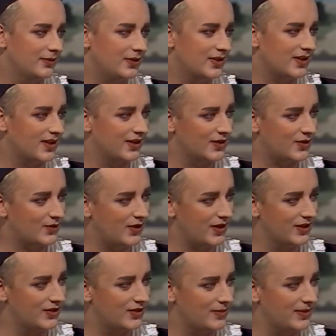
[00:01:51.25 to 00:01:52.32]
which is kind of
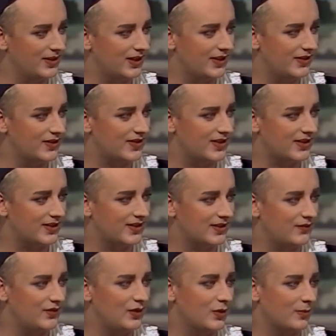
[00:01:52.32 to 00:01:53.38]
strange. I mean, like in the
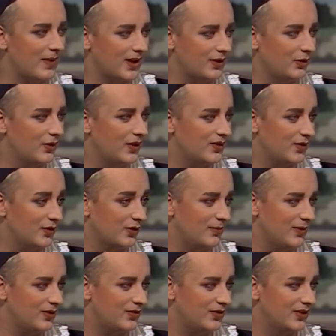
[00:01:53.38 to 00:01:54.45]
60s, if you look back at all those
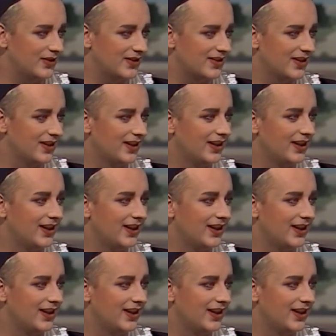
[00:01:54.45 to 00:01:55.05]
documentaries,